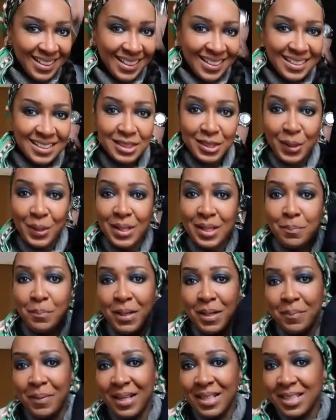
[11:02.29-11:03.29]
Yeah. So he
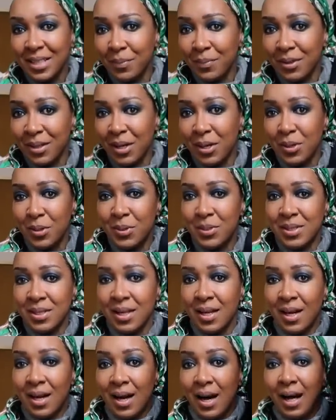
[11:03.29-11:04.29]
picked up those
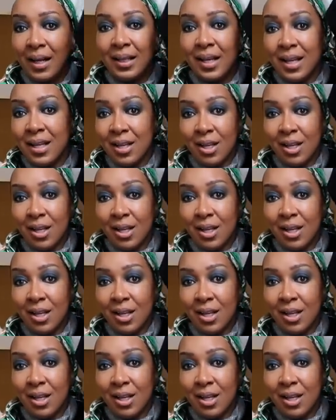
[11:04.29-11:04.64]
and I